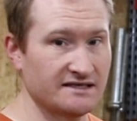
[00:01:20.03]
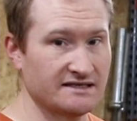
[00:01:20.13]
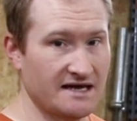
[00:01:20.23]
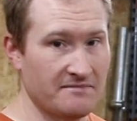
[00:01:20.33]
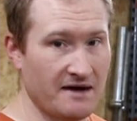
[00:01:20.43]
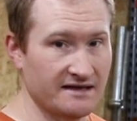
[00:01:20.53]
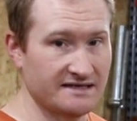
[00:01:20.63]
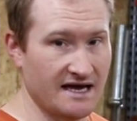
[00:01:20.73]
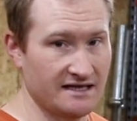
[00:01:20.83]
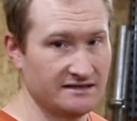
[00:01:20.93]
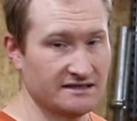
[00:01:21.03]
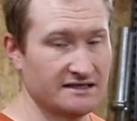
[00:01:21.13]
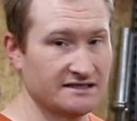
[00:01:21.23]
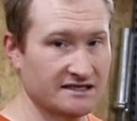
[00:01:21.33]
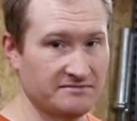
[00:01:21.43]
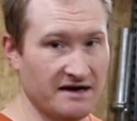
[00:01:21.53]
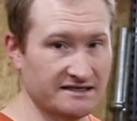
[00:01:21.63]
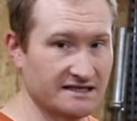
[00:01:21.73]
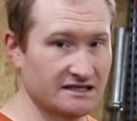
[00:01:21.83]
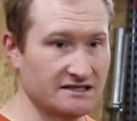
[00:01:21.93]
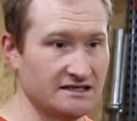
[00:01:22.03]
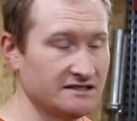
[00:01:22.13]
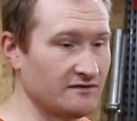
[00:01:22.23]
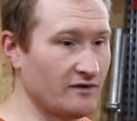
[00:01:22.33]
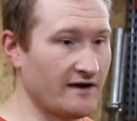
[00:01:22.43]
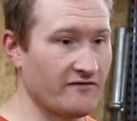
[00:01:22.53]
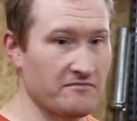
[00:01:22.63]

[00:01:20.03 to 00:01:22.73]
and the ten by tens and the six by sixes and whatever